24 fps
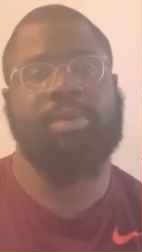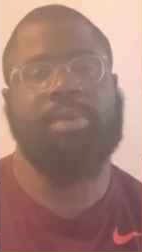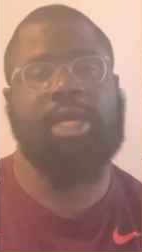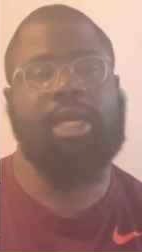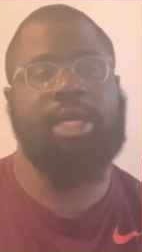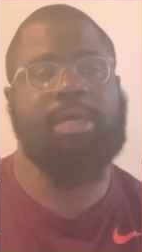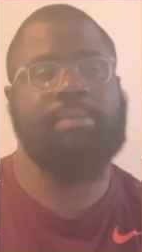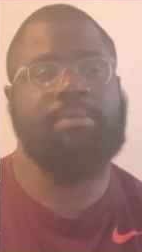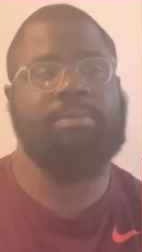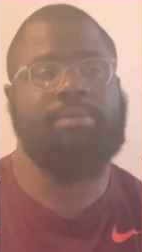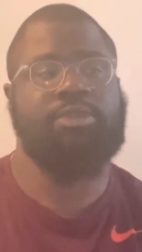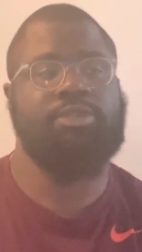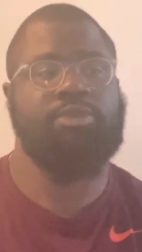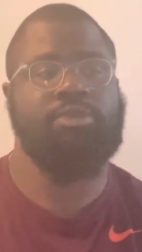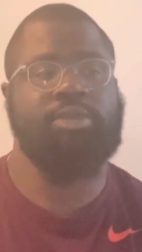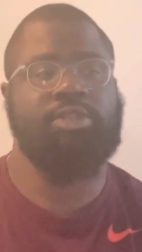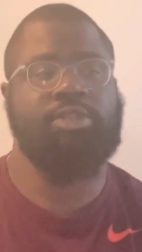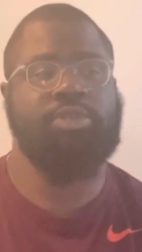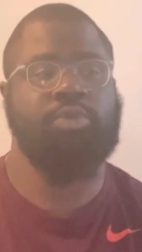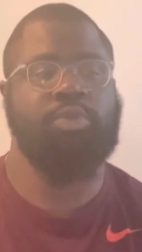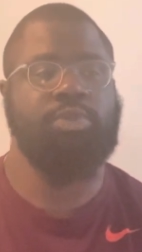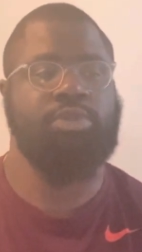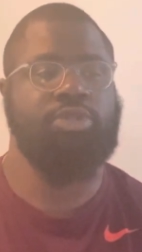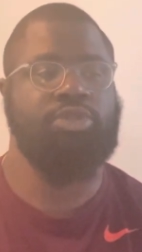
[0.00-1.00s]
pipe, students
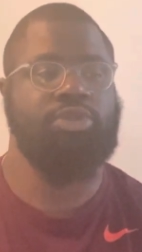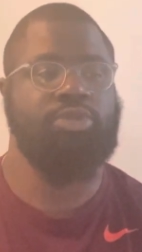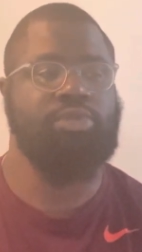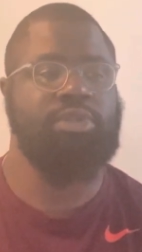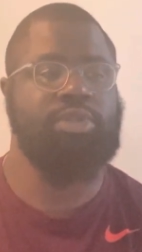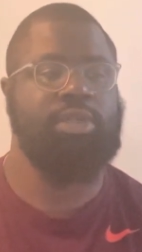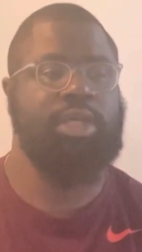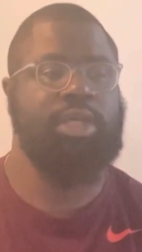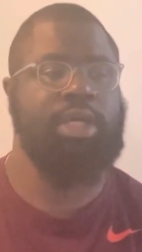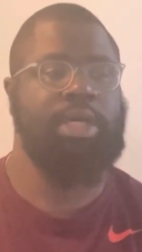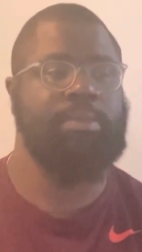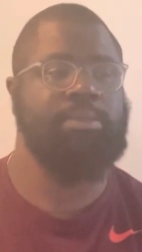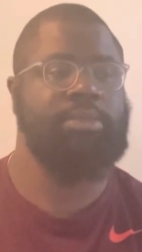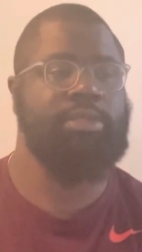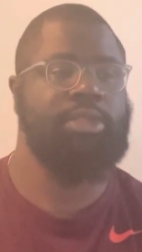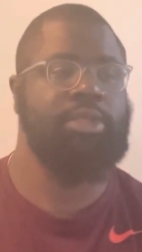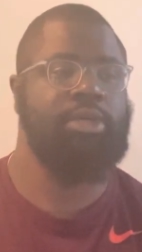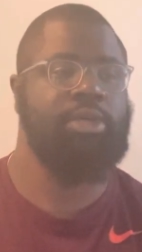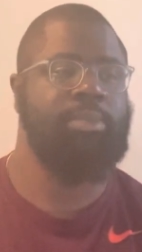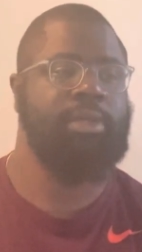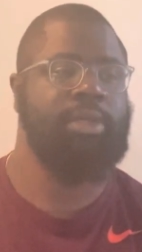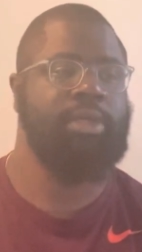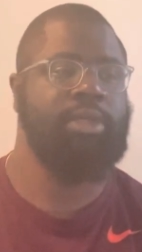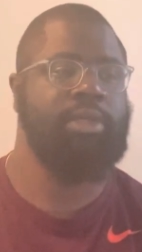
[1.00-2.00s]
will choose to come to your
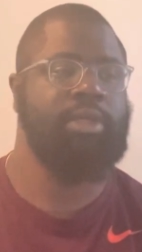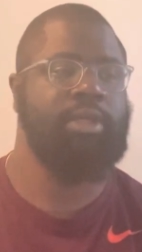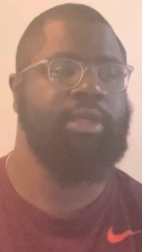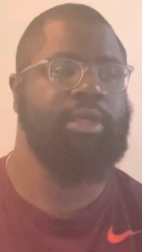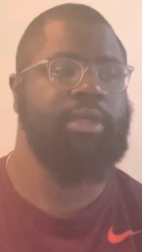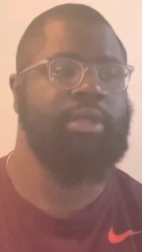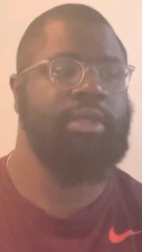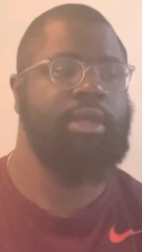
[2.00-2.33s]
building,